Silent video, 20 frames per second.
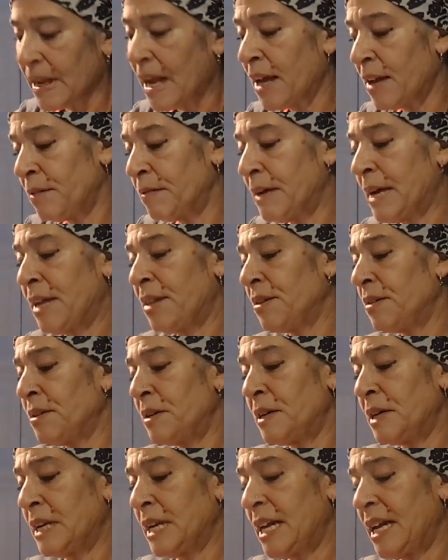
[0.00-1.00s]
I'd rather
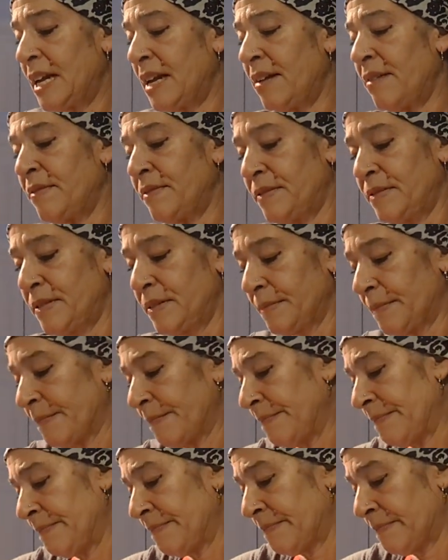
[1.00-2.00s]
not have
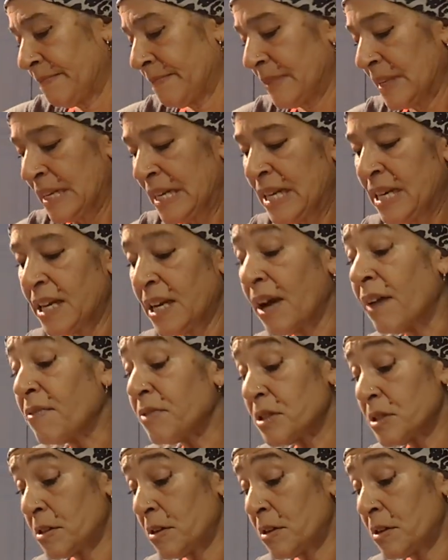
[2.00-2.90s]
enough